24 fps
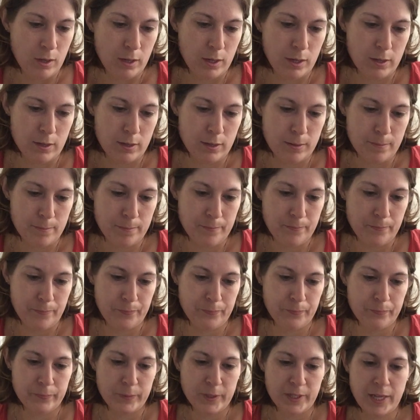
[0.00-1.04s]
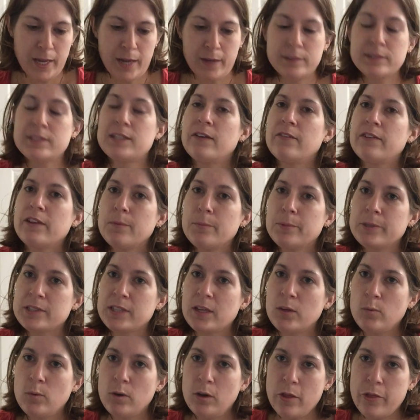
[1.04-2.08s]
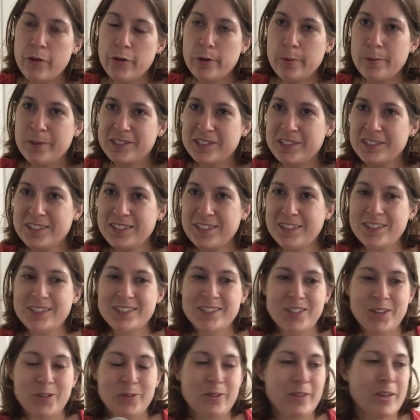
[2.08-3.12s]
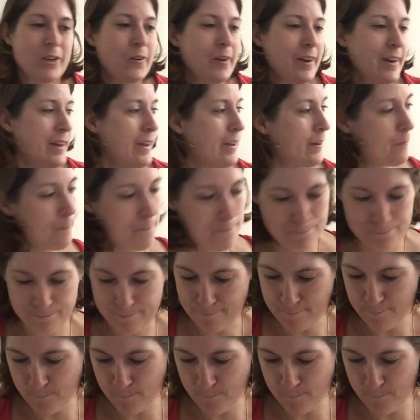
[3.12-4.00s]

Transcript: Um, yeah, 70% wool, 30% silk, so a great item.